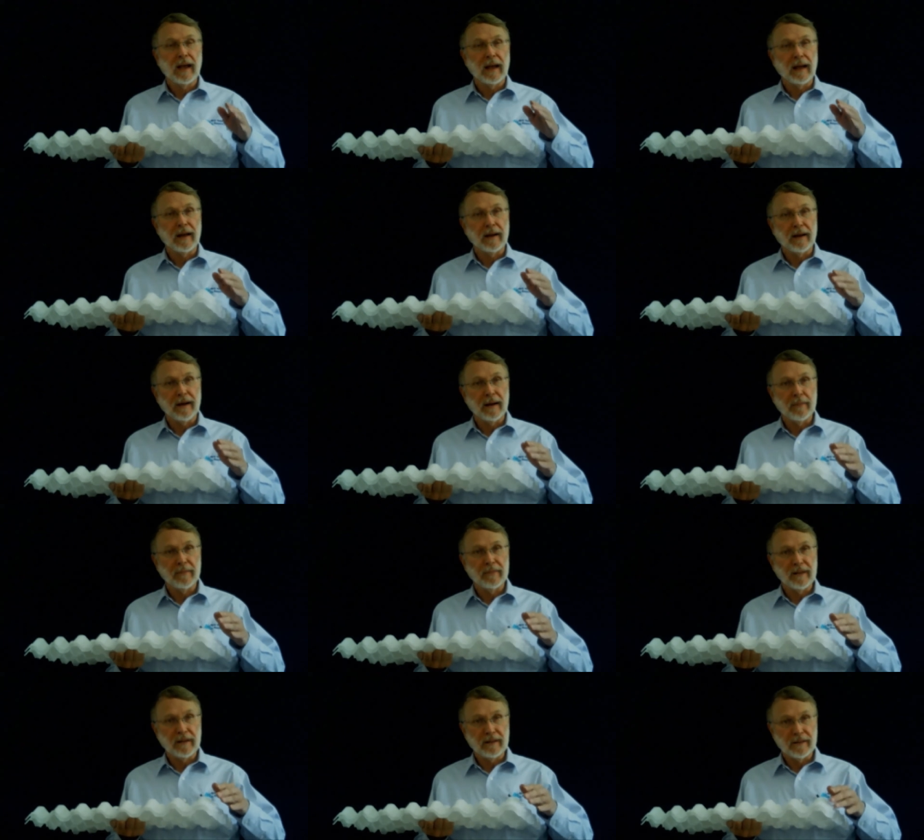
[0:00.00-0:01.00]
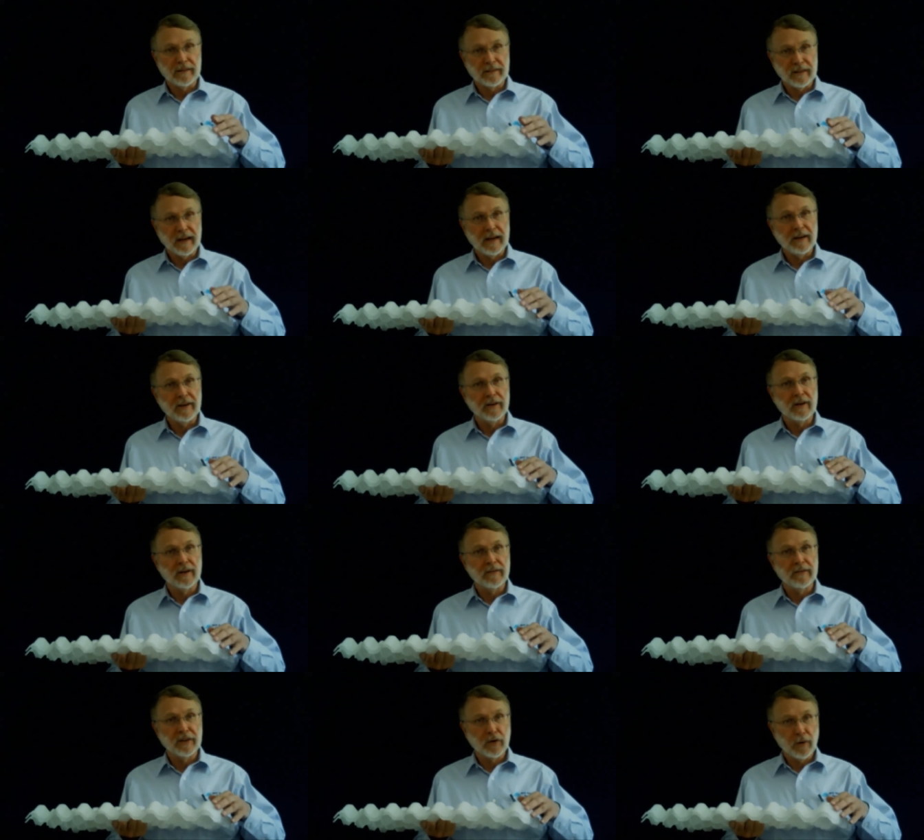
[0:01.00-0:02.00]
and I'm the designer
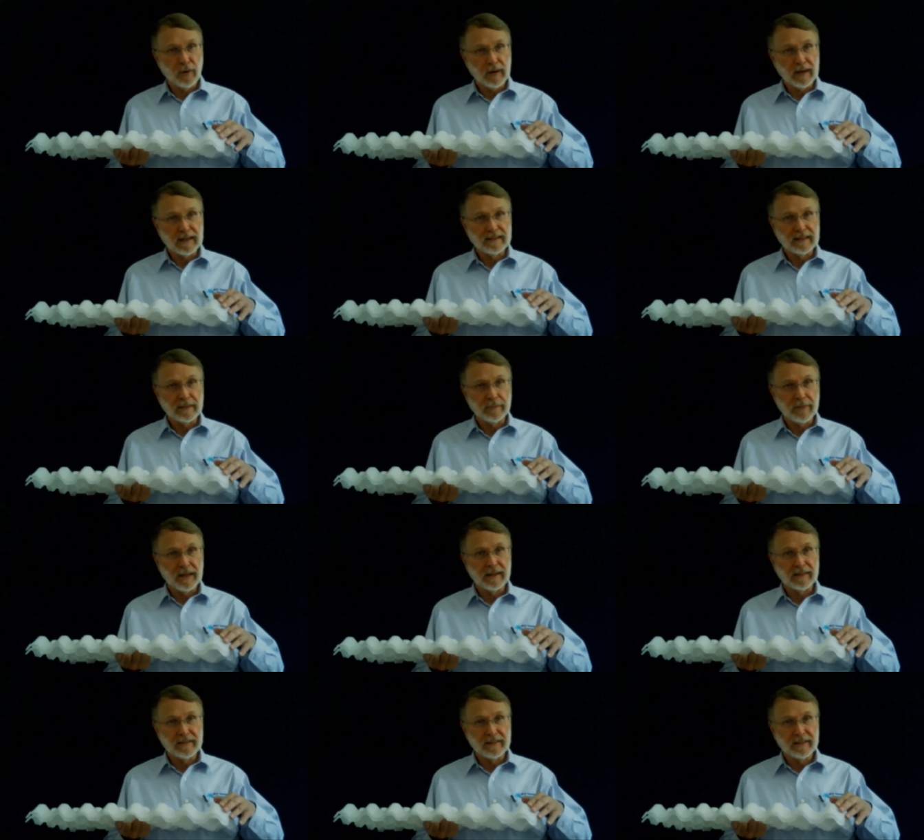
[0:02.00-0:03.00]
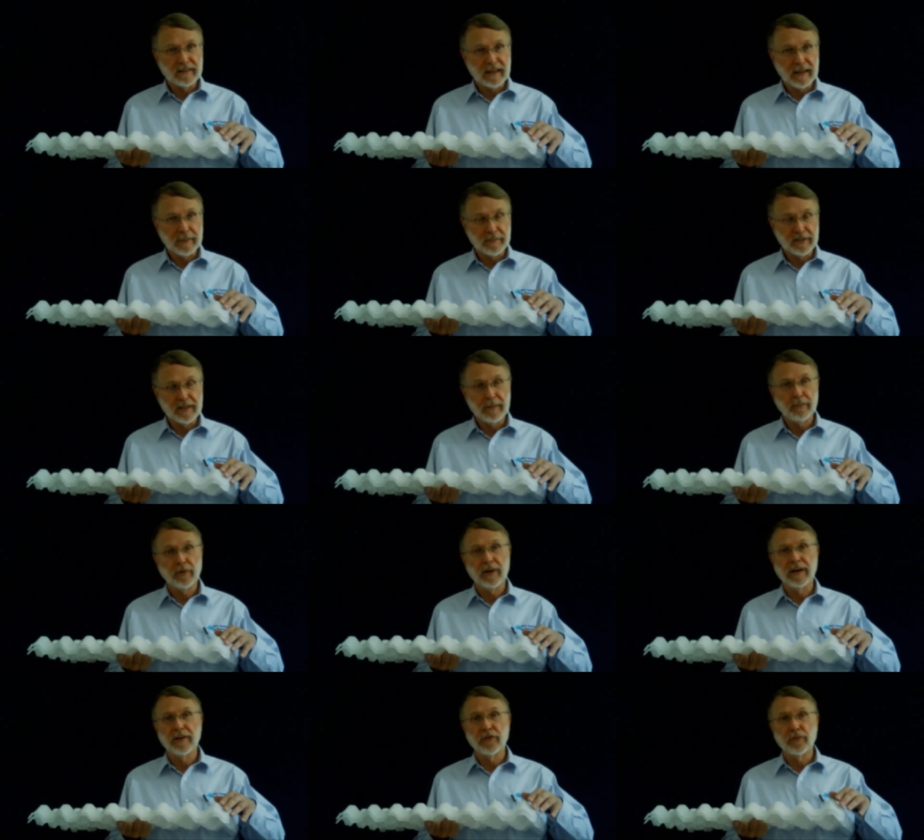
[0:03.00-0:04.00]
of the coalescing plates type
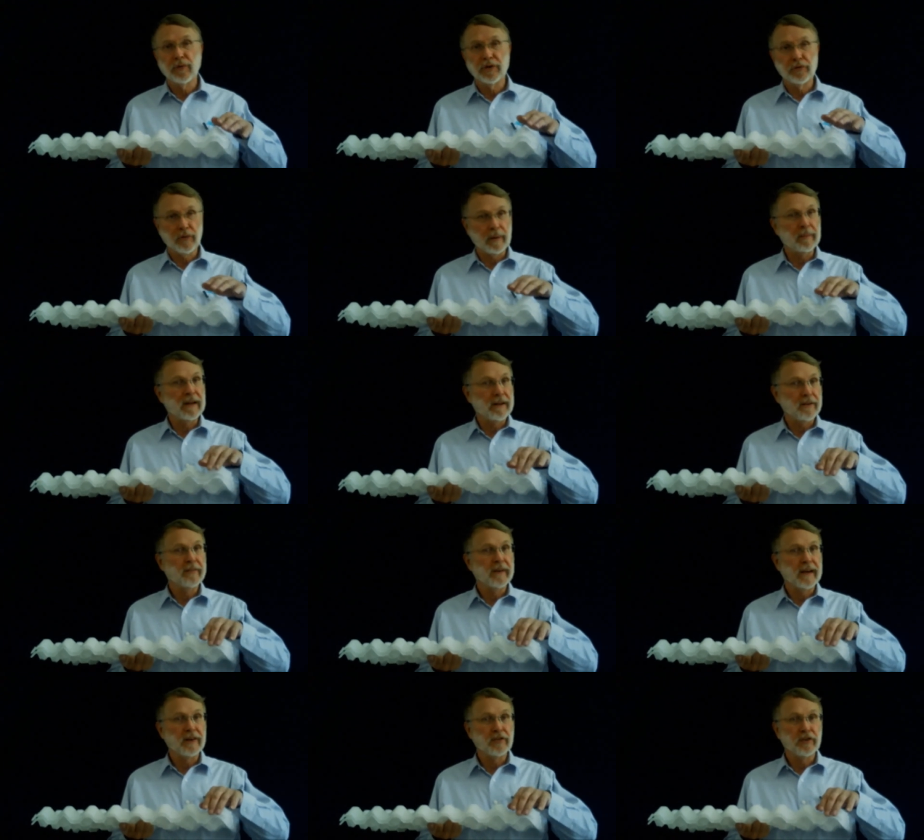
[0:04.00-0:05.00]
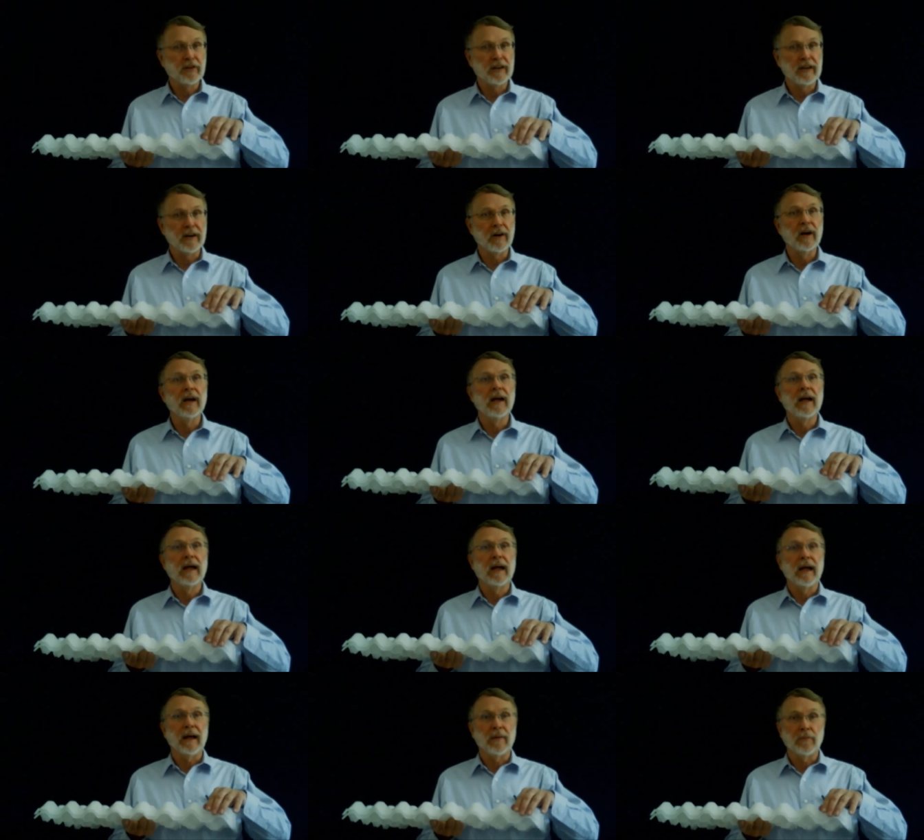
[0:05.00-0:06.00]
separators which we manufacture here
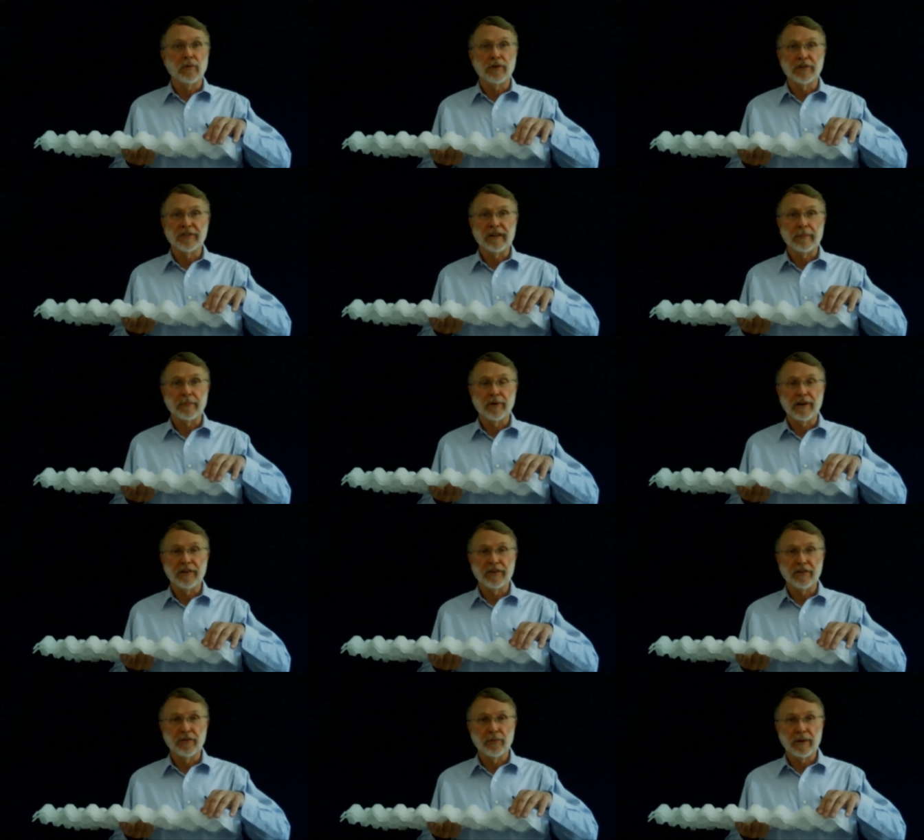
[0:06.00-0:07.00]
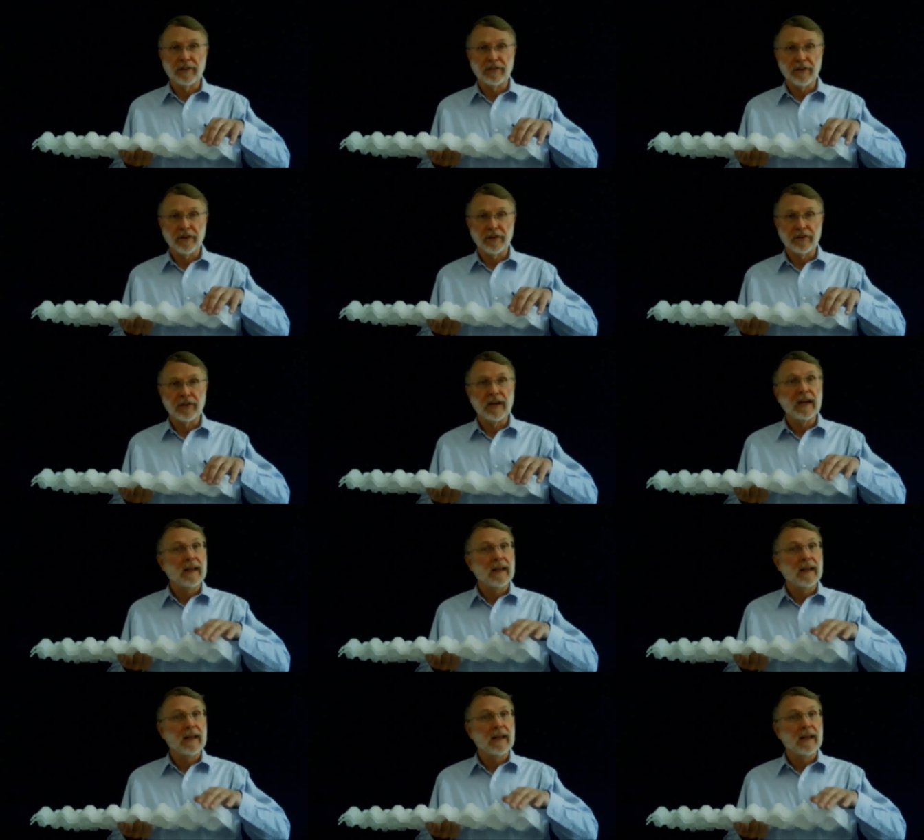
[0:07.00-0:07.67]
at Mohr Separations Research.